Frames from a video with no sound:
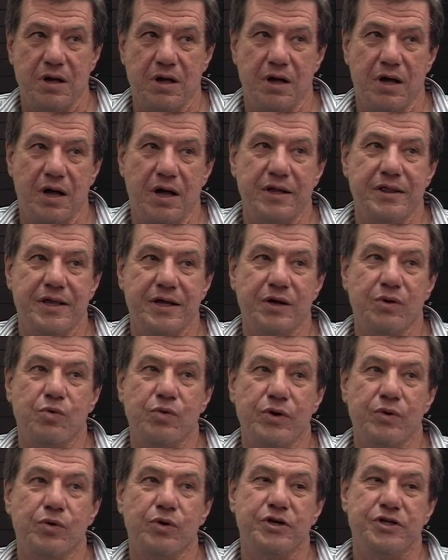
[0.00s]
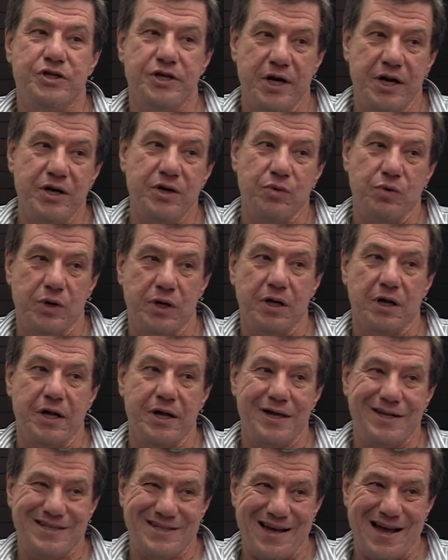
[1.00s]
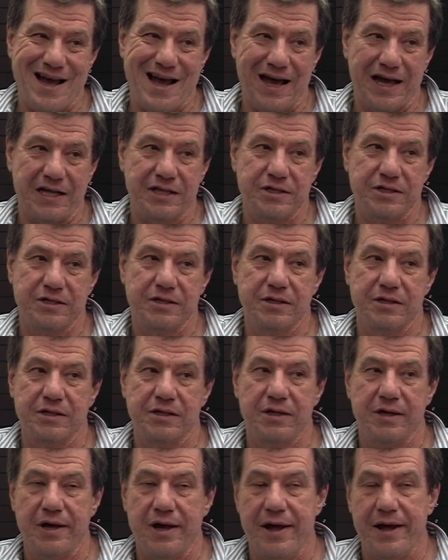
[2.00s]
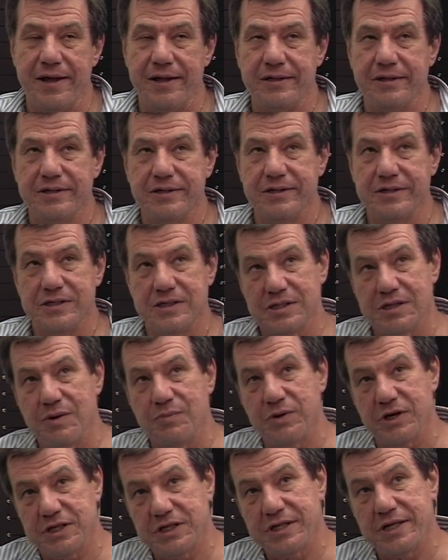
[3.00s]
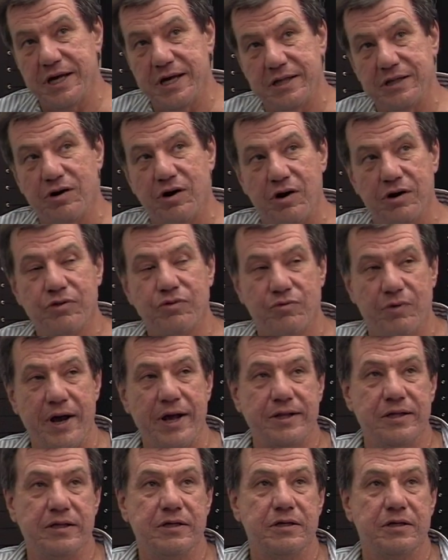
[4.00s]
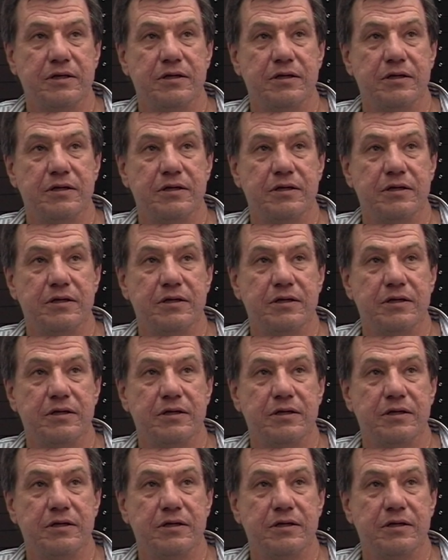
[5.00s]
I think we were genuinely attacked and to some extent are threatened.